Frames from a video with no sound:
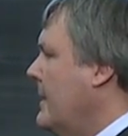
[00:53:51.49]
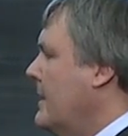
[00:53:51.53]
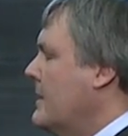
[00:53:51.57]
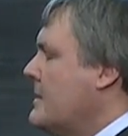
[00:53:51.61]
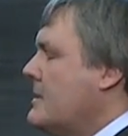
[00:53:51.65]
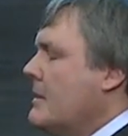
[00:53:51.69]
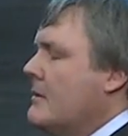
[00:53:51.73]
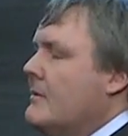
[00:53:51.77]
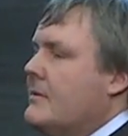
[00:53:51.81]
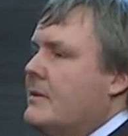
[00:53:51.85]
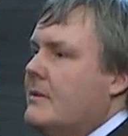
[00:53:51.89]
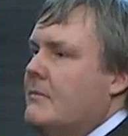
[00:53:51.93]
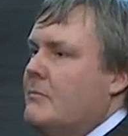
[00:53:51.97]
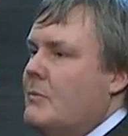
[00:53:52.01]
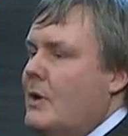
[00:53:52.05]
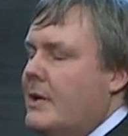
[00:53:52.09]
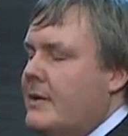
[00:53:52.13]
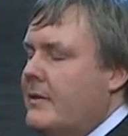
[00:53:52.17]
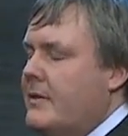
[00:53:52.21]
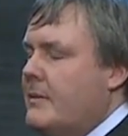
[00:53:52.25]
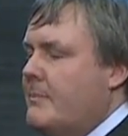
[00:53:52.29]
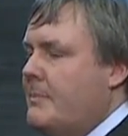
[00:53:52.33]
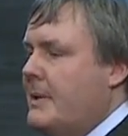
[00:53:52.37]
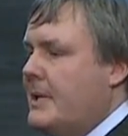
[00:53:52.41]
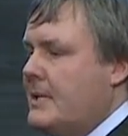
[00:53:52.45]
So the,
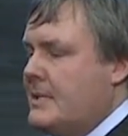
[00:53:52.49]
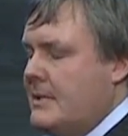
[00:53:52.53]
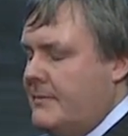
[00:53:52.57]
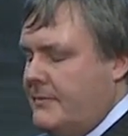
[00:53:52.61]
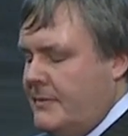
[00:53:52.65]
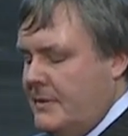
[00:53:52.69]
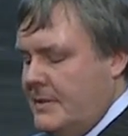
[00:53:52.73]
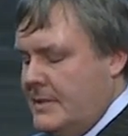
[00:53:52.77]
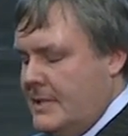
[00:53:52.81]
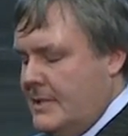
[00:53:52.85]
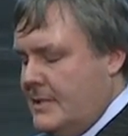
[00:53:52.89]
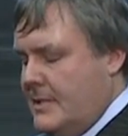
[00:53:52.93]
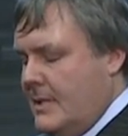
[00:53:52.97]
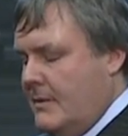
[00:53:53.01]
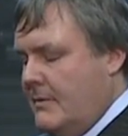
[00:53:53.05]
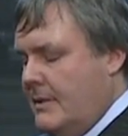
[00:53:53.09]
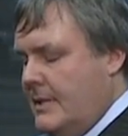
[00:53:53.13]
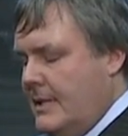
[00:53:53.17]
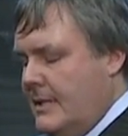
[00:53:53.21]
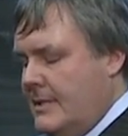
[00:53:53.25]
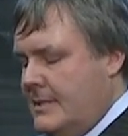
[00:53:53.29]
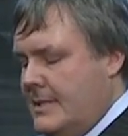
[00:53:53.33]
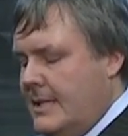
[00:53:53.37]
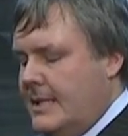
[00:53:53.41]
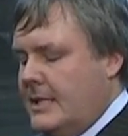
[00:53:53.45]
one of the big differences, though,
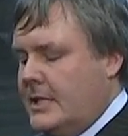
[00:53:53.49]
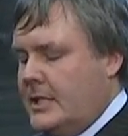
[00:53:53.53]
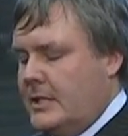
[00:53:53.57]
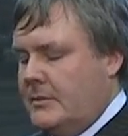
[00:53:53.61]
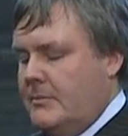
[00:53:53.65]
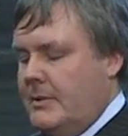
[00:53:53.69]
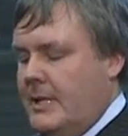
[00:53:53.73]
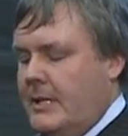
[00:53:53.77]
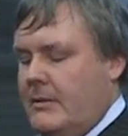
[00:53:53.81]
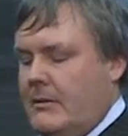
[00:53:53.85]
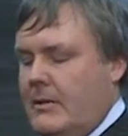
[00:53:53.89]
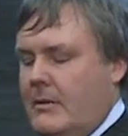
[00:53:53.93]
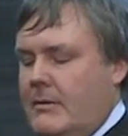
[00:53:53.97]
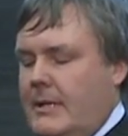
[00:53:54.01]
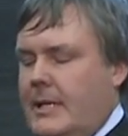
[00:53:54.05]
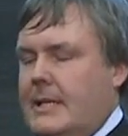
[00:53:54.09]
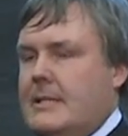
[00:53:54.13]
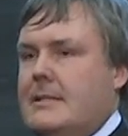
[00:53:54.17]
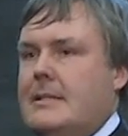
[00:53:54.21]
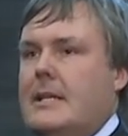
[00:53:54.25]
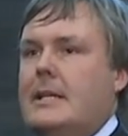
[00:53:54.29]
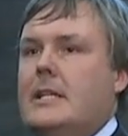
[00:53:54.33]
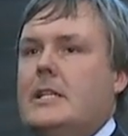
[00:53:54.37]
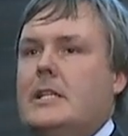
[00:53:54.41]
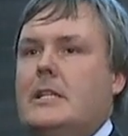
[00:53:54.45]
in the dish, we're growing
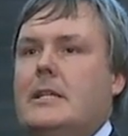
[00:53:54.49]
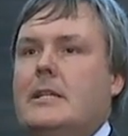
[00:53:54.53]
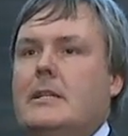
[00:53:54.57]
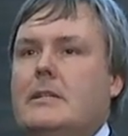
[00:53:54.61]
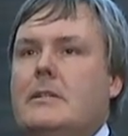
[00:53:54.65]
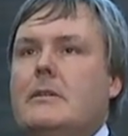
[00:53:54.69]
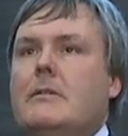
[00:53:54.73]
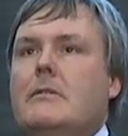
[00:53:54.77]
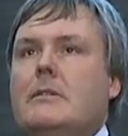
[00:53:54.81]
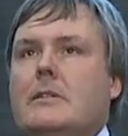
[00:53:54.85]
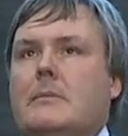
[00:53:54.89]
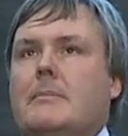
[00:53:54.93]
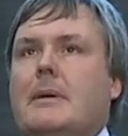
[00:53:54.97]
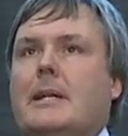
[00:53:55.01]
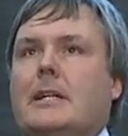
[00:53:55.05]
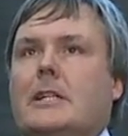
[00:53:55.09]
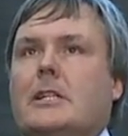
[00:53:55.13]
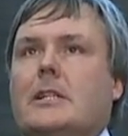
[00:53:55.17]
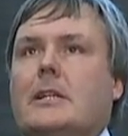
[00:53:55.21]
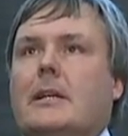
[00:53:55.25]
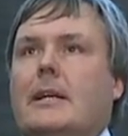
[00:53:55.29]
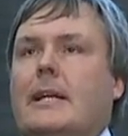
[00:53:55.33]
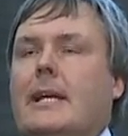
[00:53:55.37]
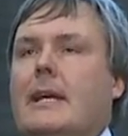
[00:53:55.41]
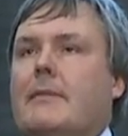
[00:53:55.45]
essentially
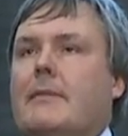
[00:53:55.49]
two-dimensionally.